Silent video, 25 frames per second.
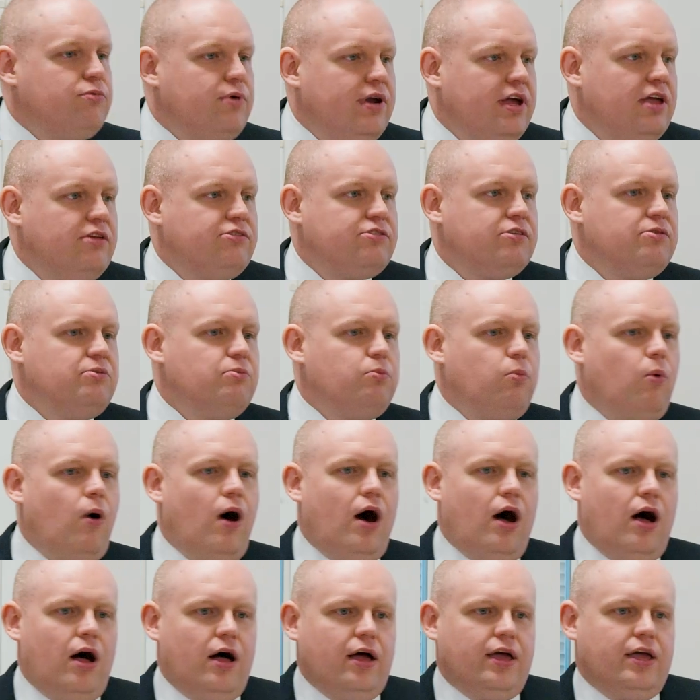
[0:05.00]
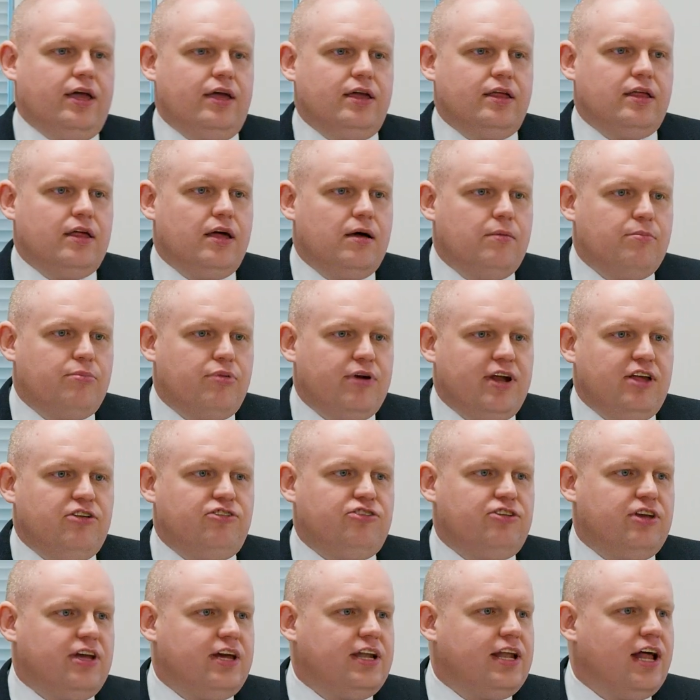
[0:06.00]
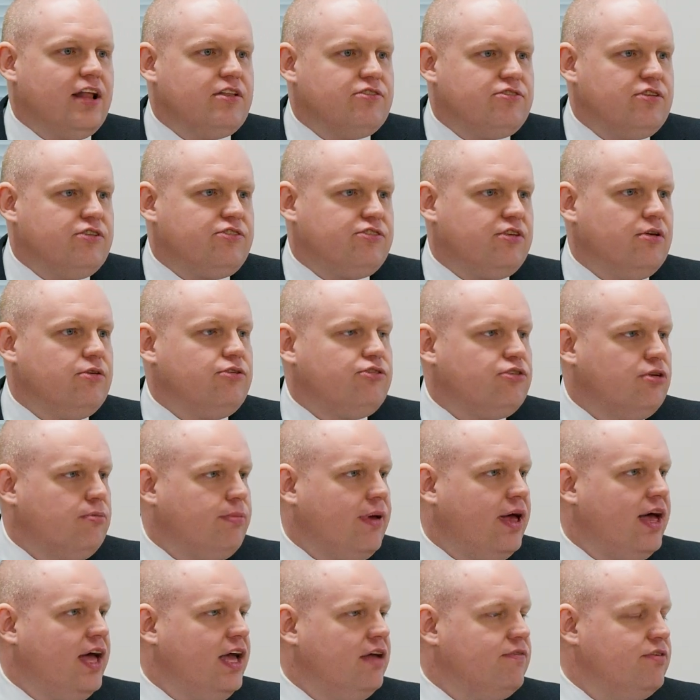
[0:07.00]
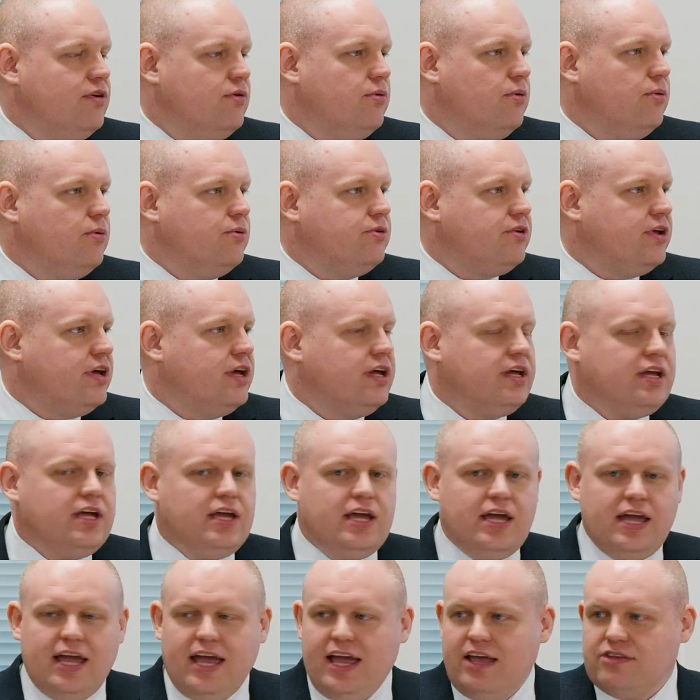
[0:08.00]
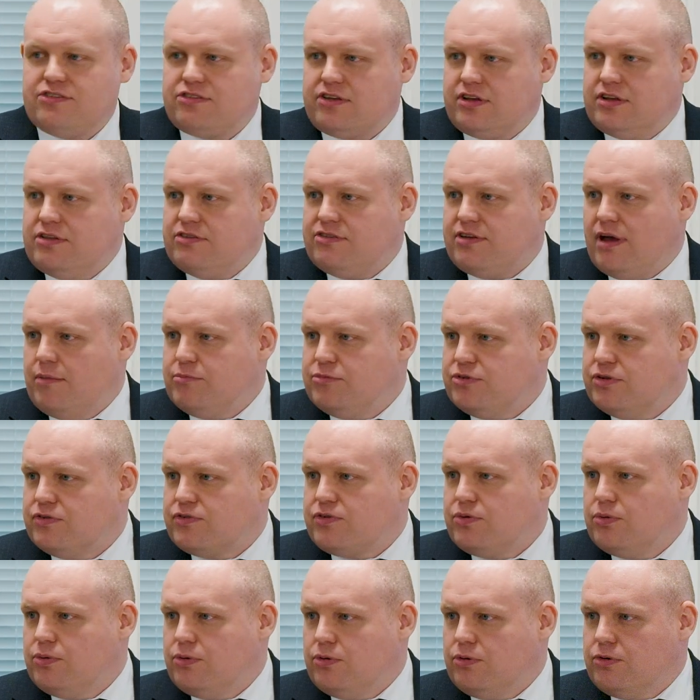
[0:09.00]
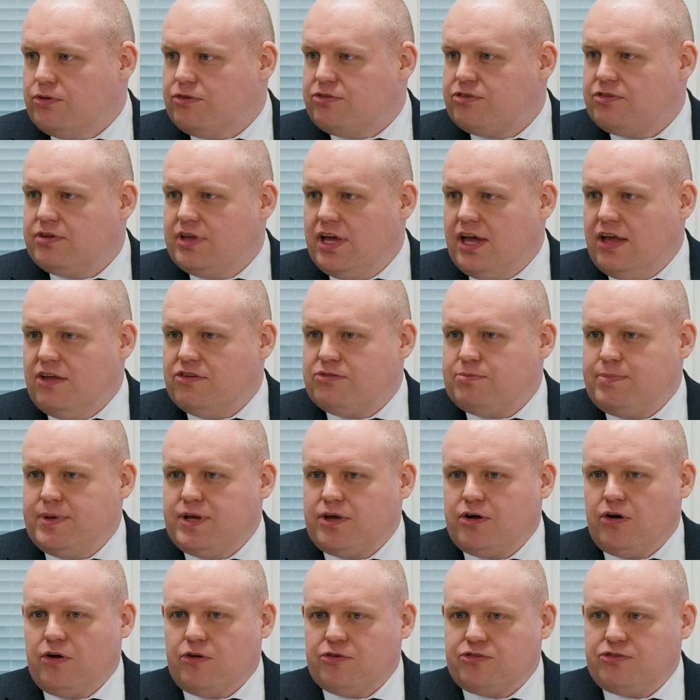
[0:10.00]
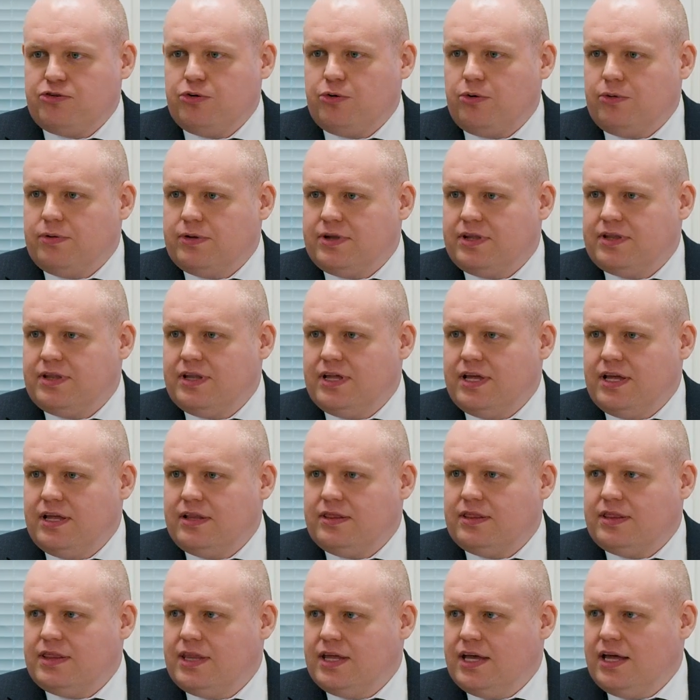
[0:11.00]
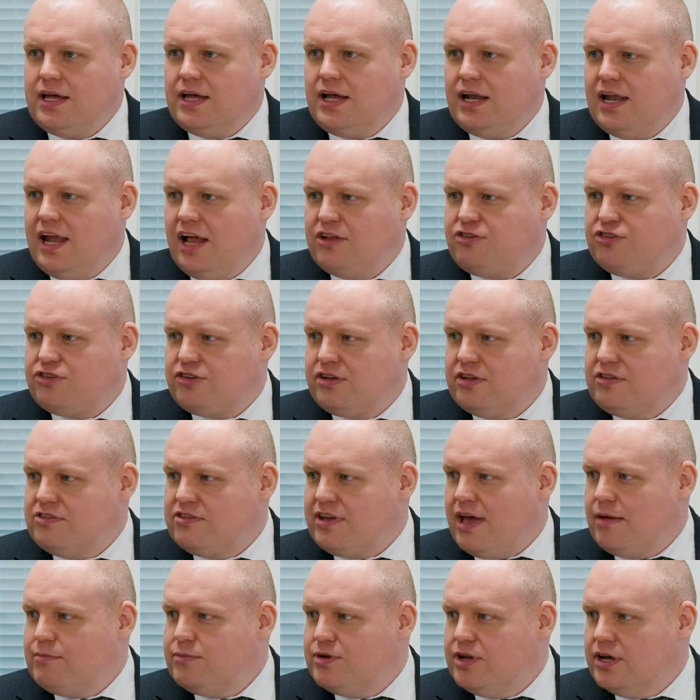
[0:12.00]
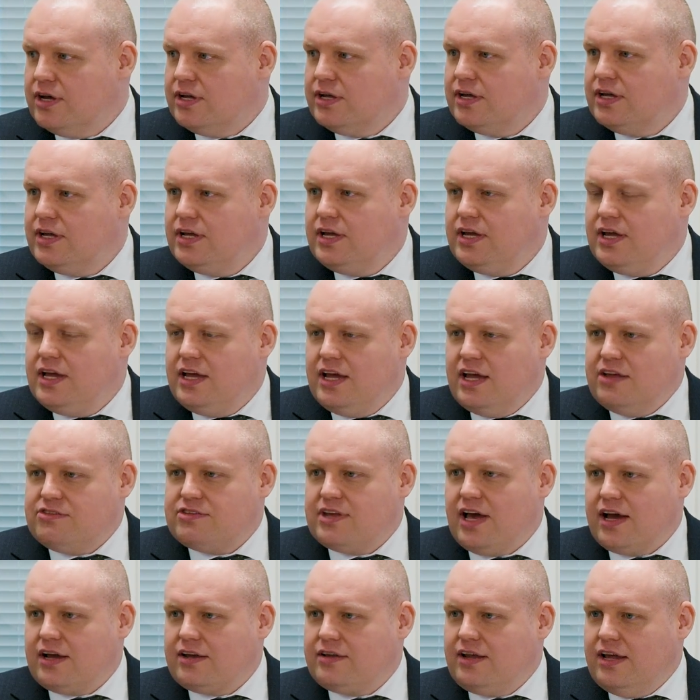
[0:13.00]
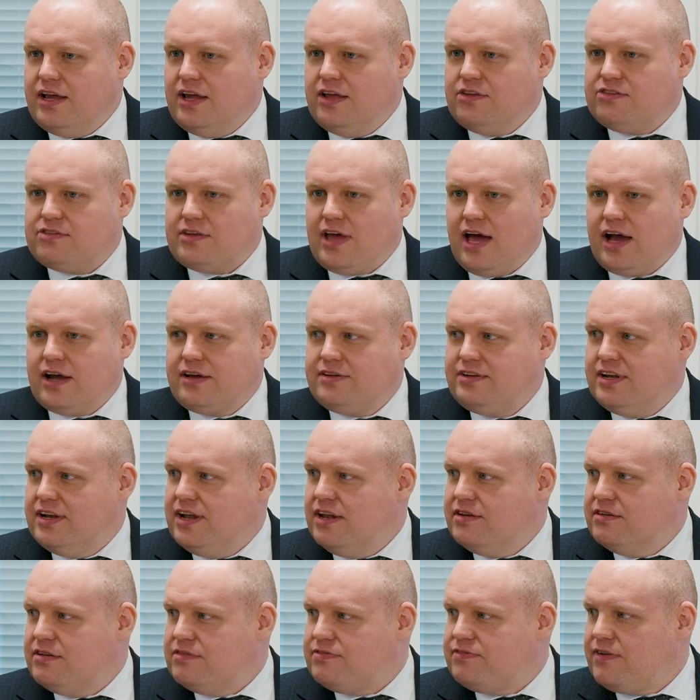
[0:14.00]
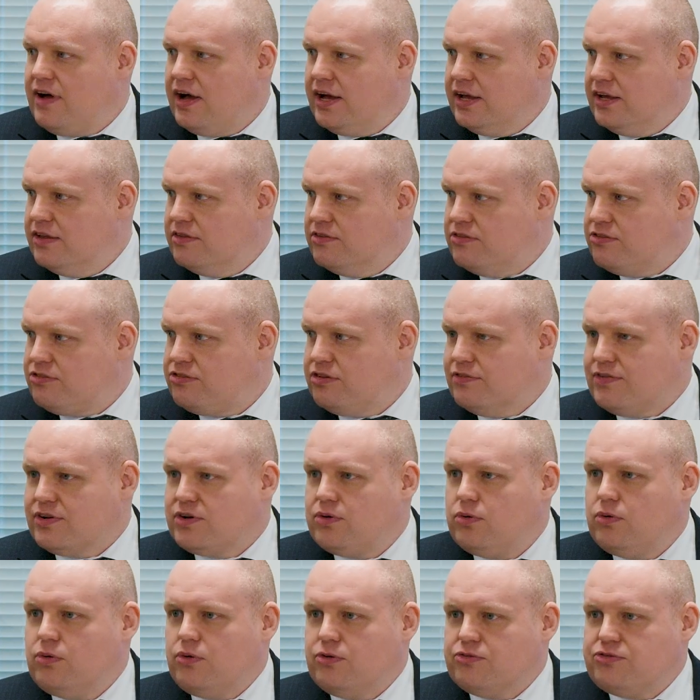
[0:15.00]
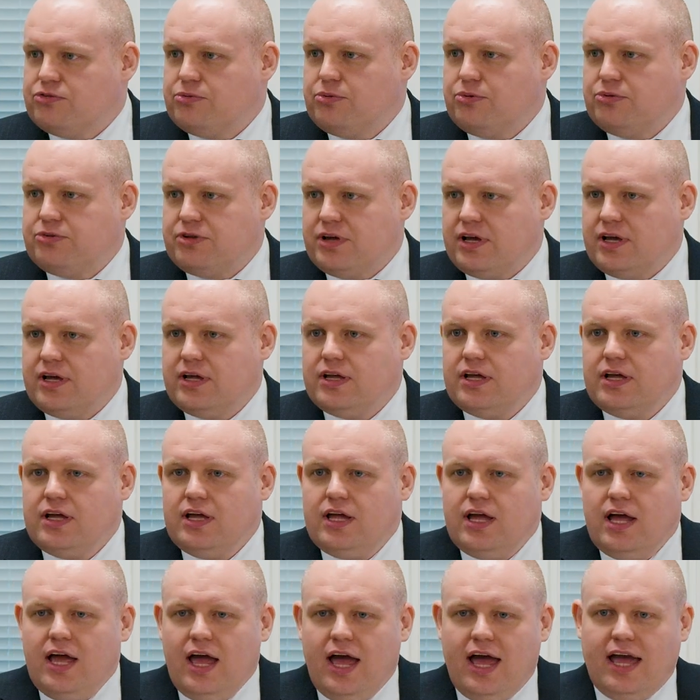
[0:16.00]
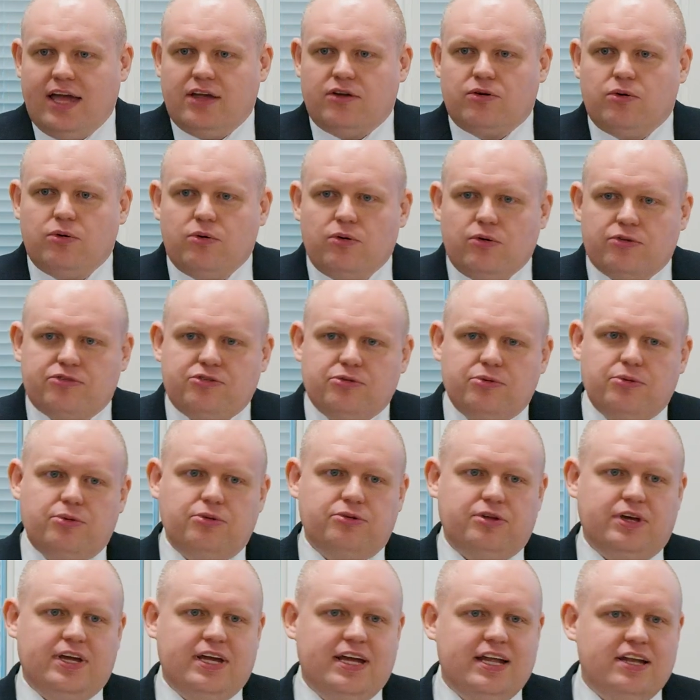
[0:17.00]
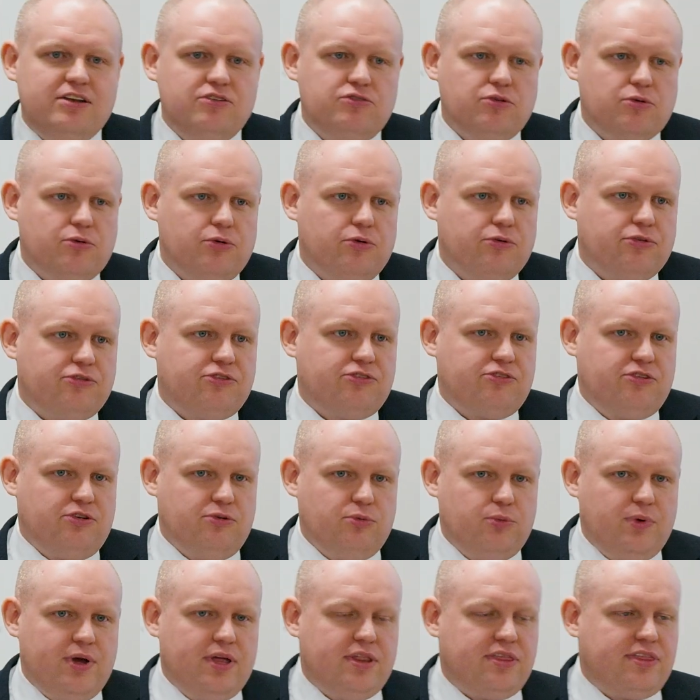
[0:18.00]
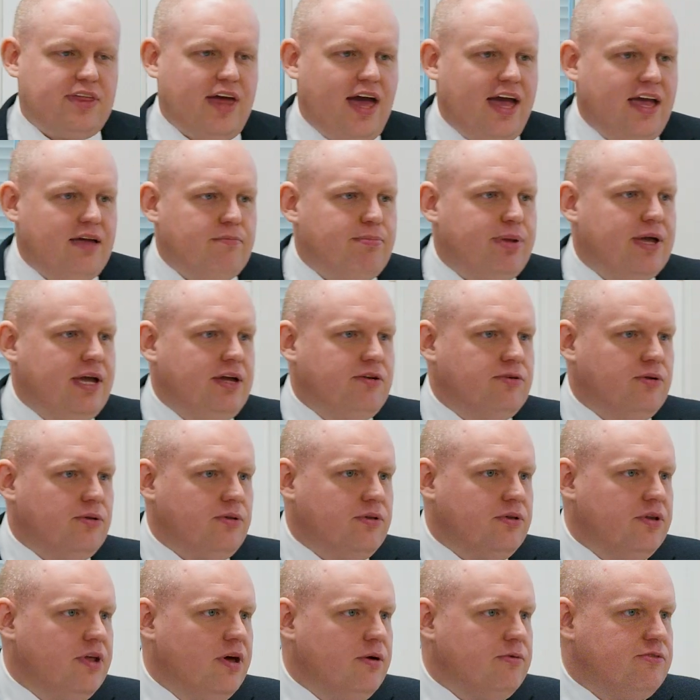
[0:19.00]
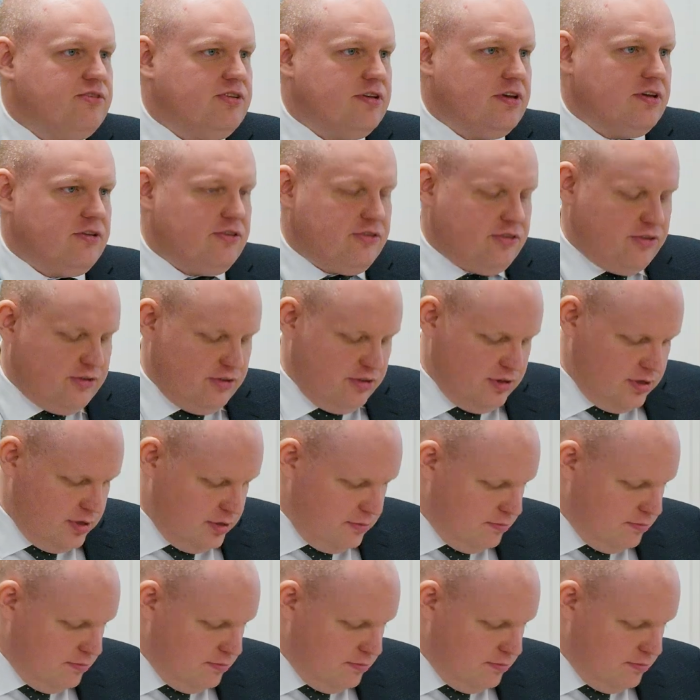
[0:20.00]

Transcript: reason why breaching an antisocial behaviour order is contempt of court is because the alleged contemner is acting in defiance of a court order endorsed with a penal notice.